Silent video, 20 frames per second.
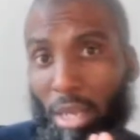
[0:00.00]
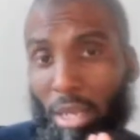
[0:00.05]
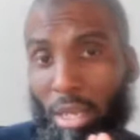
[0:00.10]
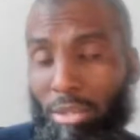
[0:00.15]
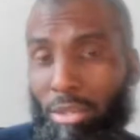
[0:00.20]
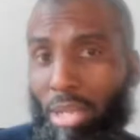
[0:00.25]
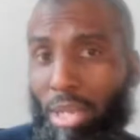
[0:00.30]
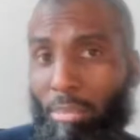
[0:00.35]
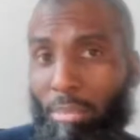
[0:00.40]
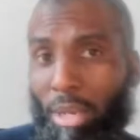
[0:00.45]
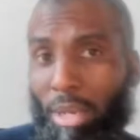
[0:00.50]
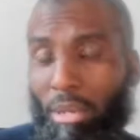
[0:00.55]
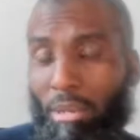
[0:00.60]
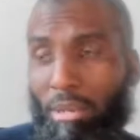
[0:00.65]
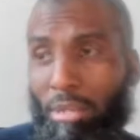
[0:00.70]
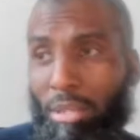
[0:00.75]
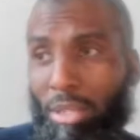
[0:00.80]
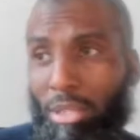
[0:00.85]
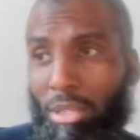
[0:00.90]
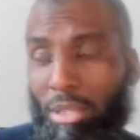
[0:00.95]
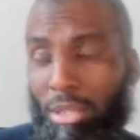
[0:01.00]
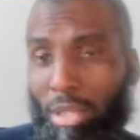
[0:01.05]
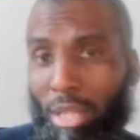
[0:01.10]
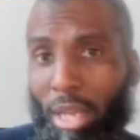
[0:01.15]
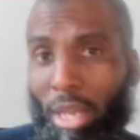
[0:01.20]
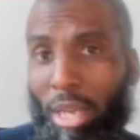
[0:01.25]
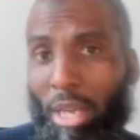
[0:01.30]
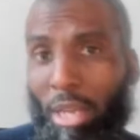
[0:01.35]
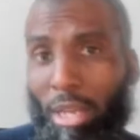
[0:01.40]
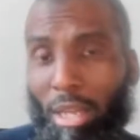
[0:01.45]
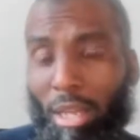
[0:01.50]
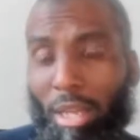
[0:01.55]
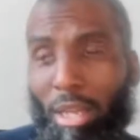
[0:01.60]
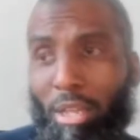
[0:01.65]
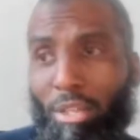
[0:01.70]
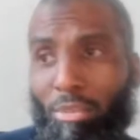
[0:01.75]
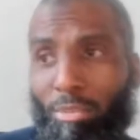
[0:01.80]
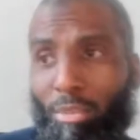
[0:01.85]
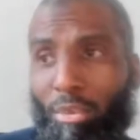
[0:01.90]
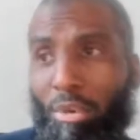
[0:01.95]
It's not about that you can't.
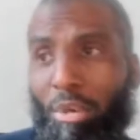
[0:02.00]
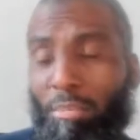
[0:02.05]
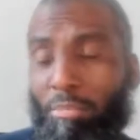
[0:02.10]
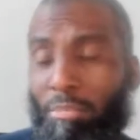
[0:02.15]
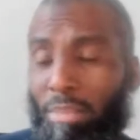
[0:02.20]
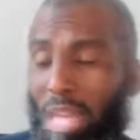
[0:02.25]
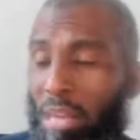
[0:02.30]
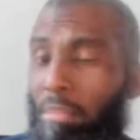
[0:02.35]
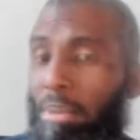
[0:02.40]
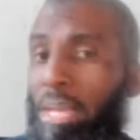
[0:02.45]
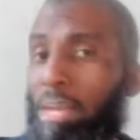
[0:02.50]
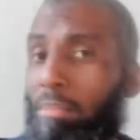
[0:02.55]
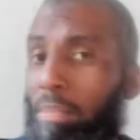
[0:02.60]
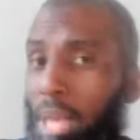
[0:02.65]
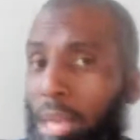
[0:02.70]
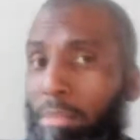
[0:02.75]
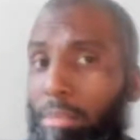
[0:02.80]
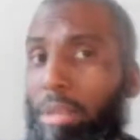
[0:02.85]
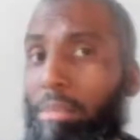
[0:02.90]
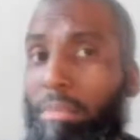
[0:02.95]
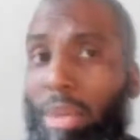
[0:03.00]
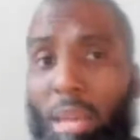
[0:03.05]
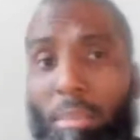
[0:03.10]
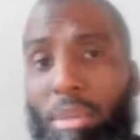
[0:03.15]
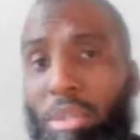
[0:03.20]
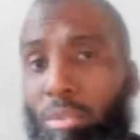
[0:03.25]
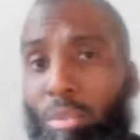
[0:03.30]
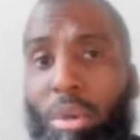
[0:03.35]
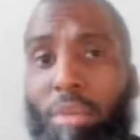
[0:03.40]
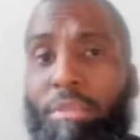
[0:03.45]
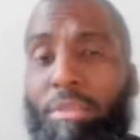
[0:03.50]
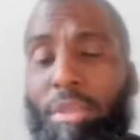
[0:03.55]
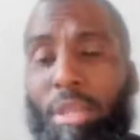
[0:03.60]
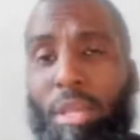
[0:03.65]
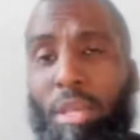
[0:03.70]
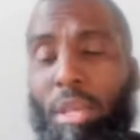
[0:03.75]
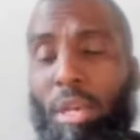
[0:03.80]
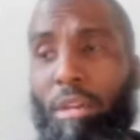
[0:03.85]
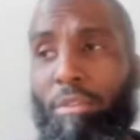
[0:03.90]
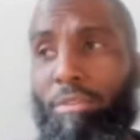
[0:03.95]
It's more, maybe it's more of a
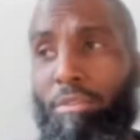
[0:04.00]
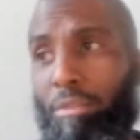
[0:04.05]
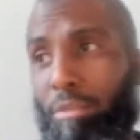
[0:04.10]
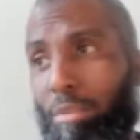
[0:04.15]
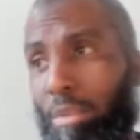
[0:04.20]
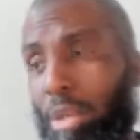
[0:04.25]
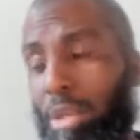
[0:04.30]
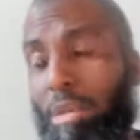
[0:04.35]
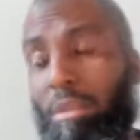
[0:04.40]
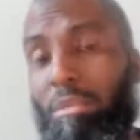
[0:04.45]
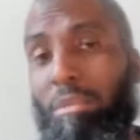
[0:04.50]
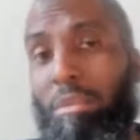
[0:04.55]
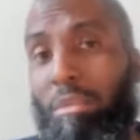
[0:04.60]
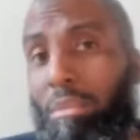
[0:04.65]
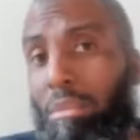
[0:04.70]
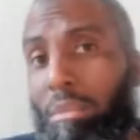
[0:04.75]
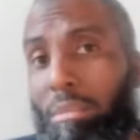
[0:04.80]
thing of, well,